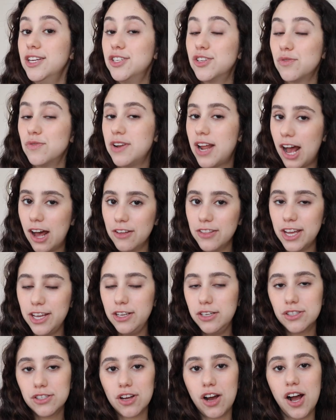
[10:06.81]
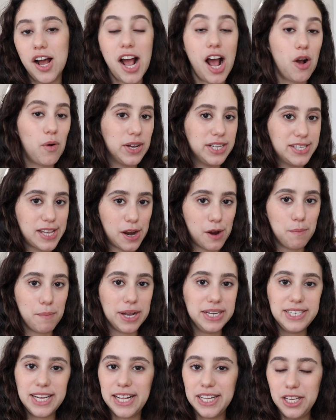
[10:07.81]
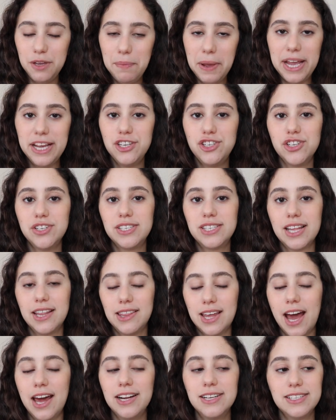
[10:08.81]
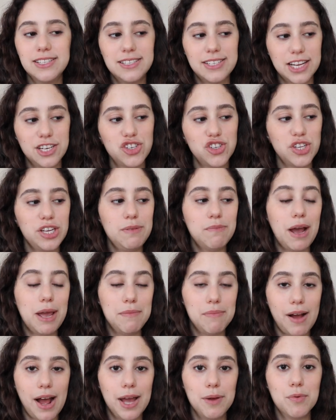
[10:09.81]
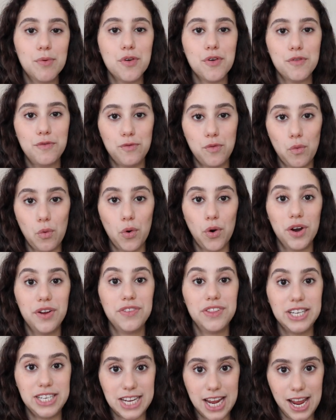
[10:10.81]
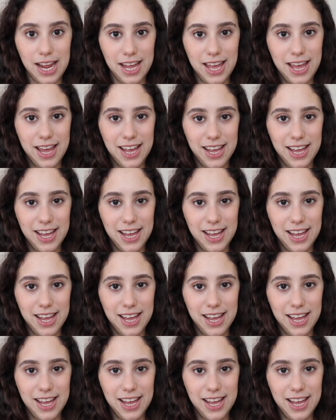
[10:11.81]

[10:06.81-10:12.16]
So now that you saw how I set up my daily pages, that is essentially my Bible for the day.